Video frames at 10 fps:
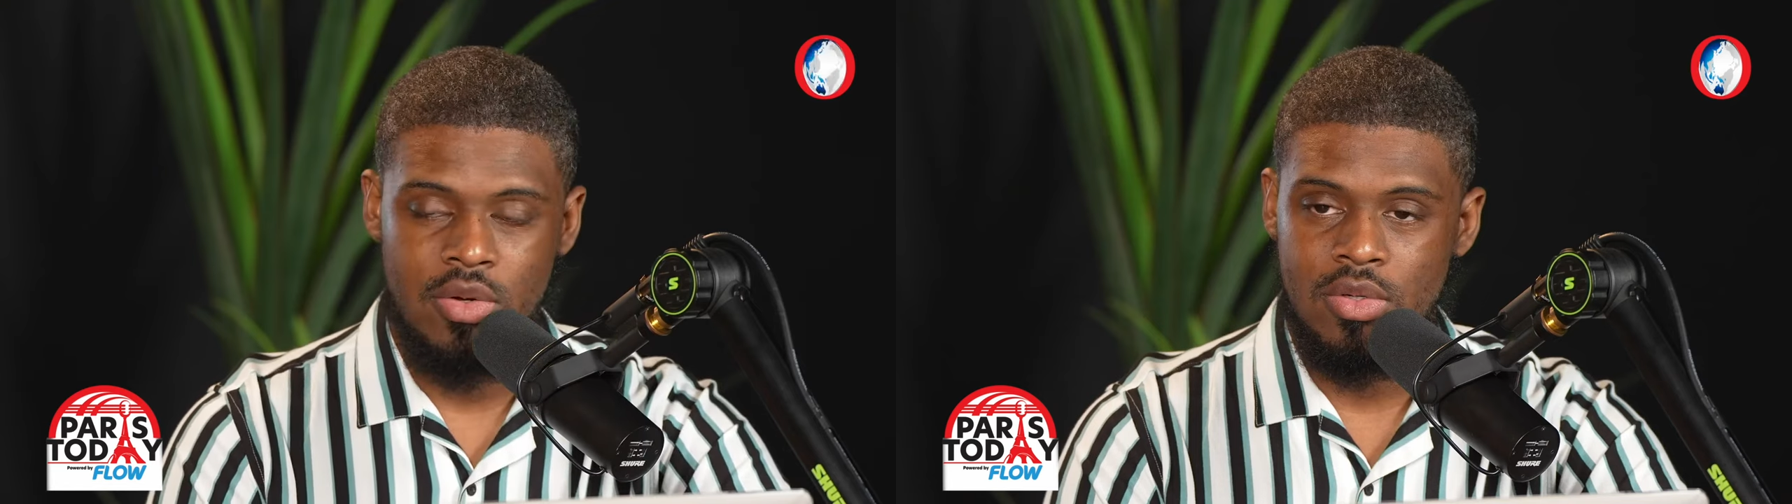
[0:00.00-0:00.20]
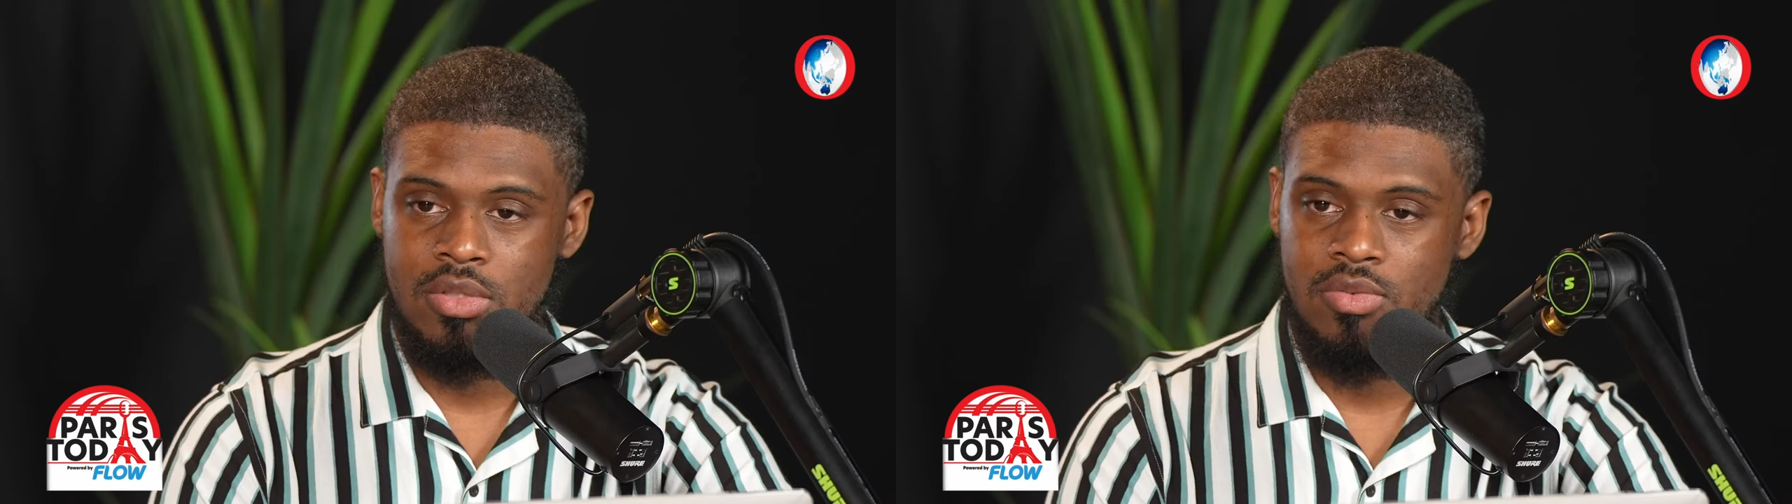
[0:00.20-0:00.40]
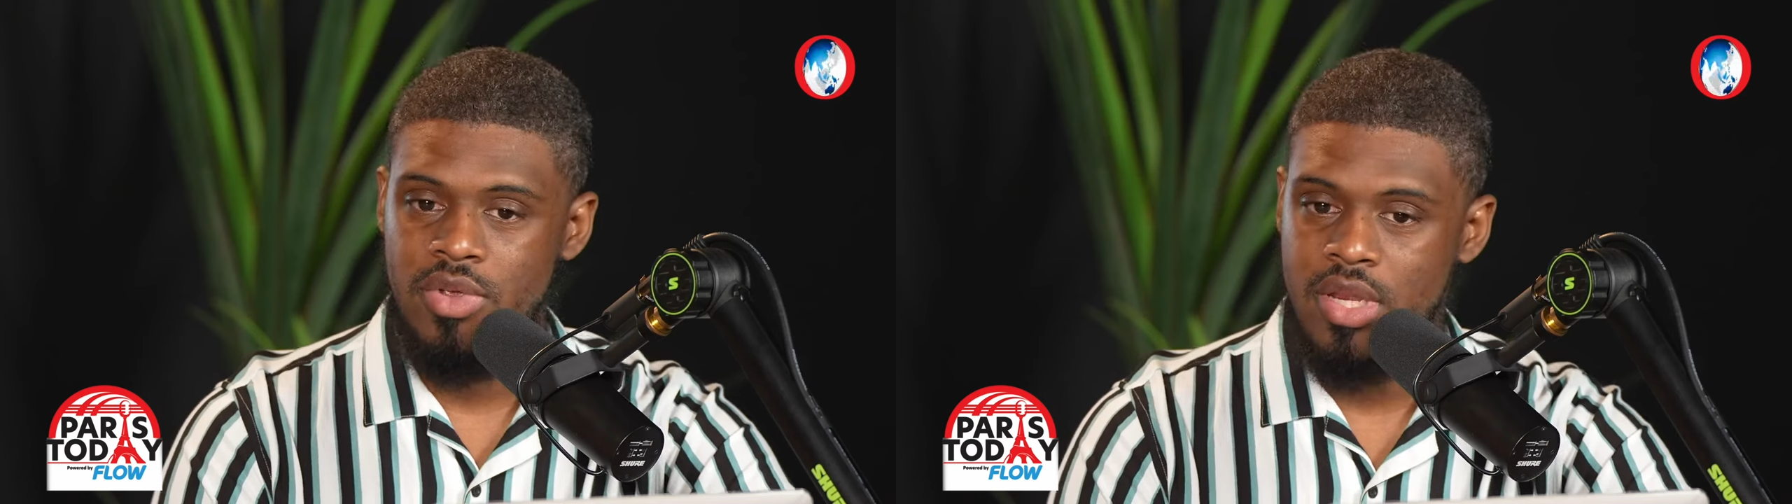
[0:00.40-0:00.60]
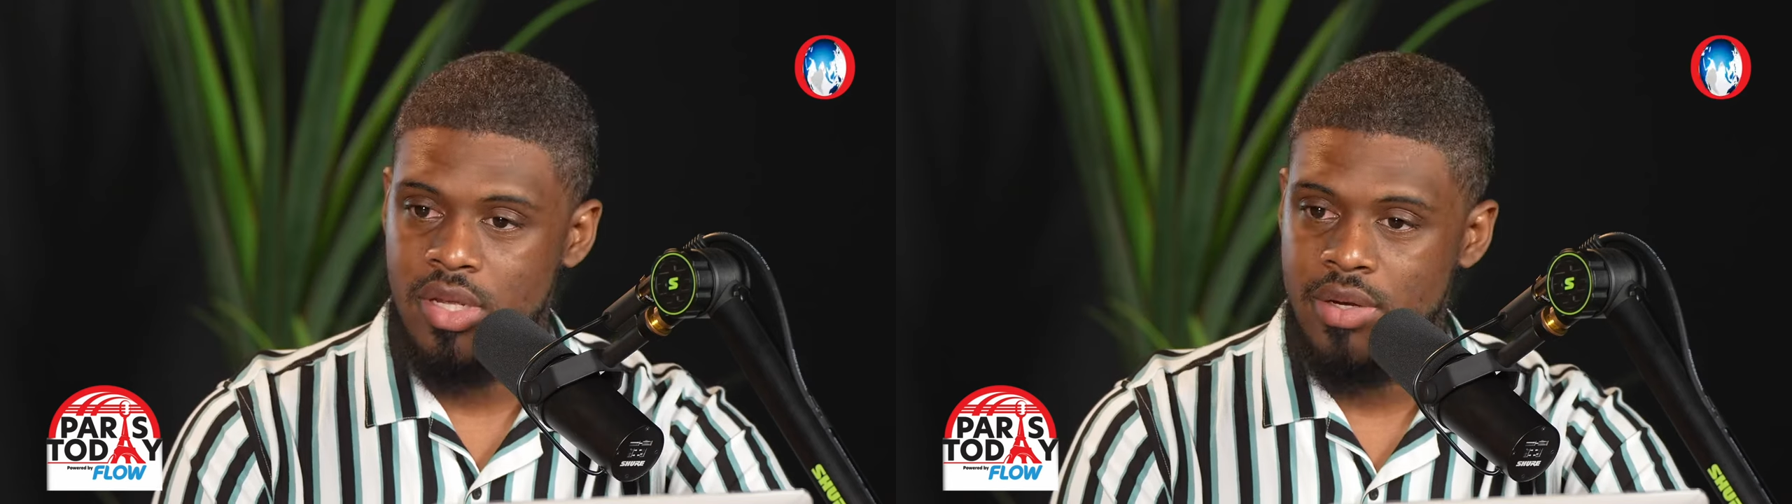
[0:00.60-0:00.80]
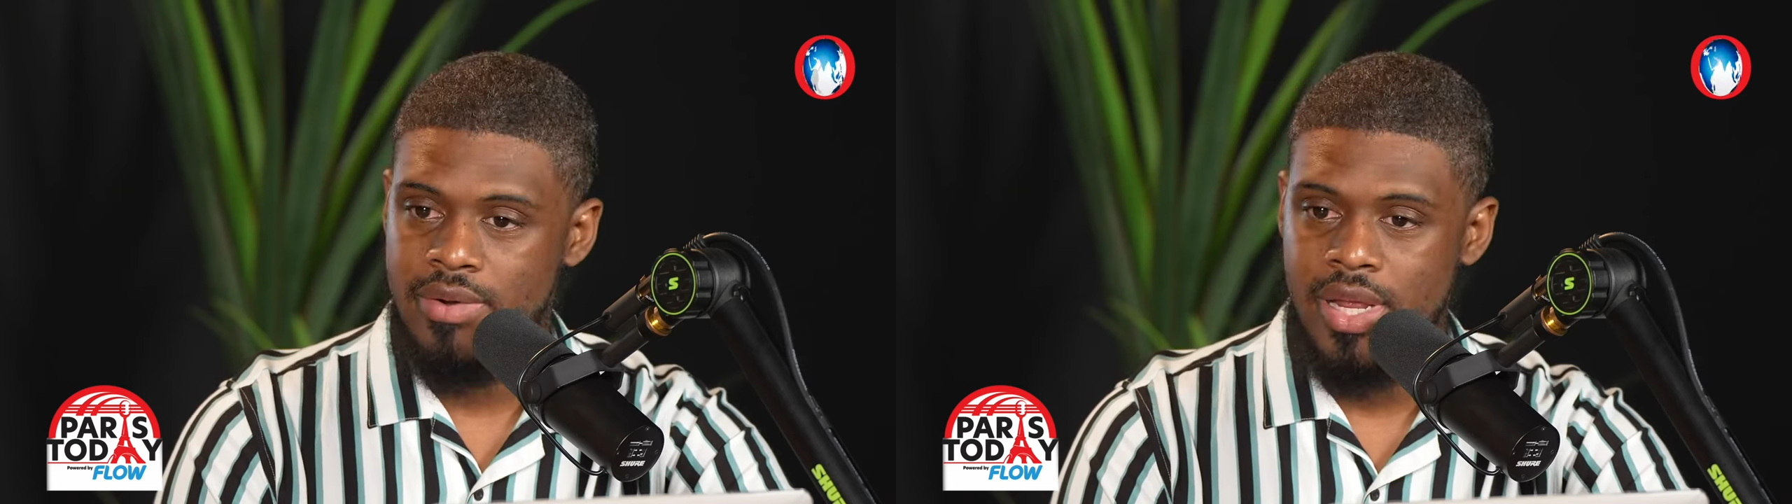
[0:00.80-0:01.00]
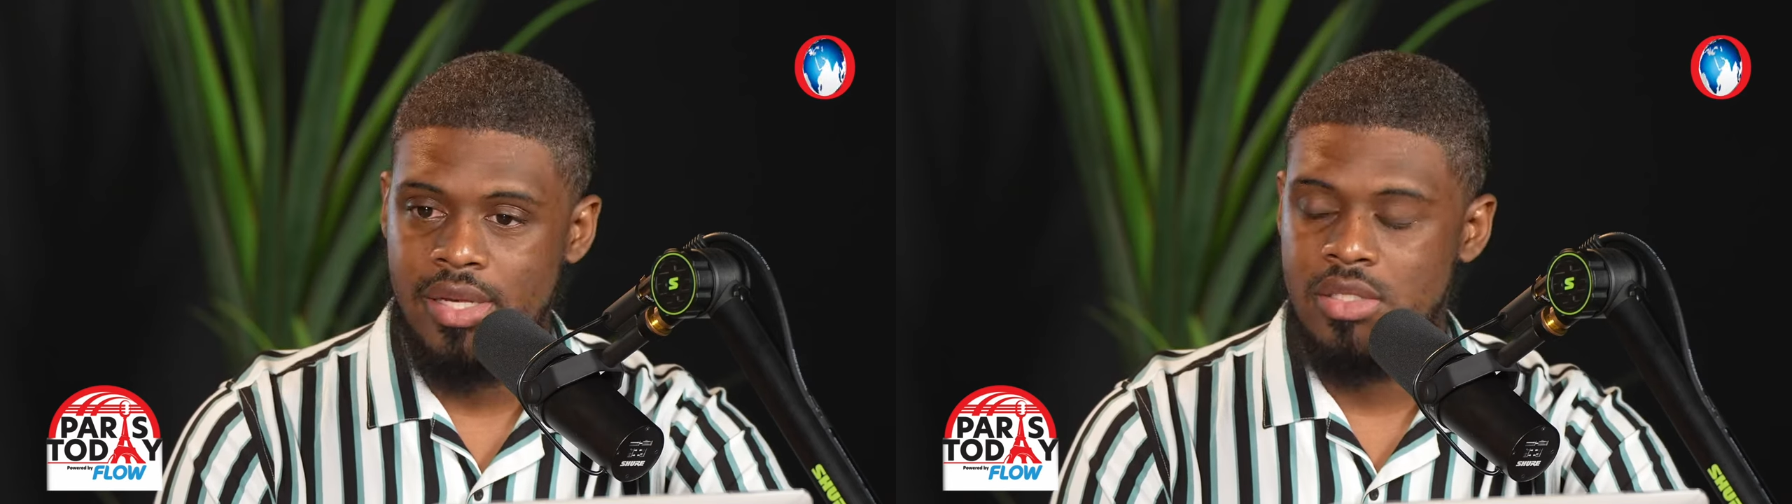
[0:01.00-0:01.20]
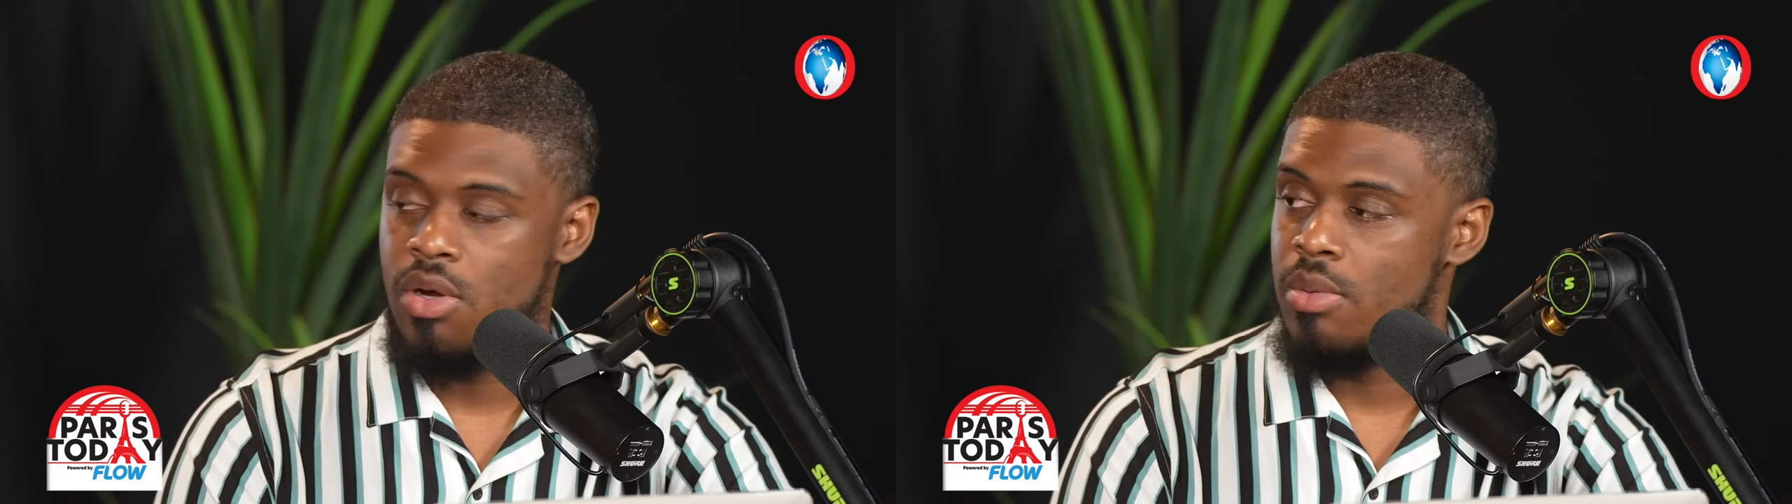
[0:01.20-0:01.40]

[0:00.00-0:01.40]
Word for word: looked really great.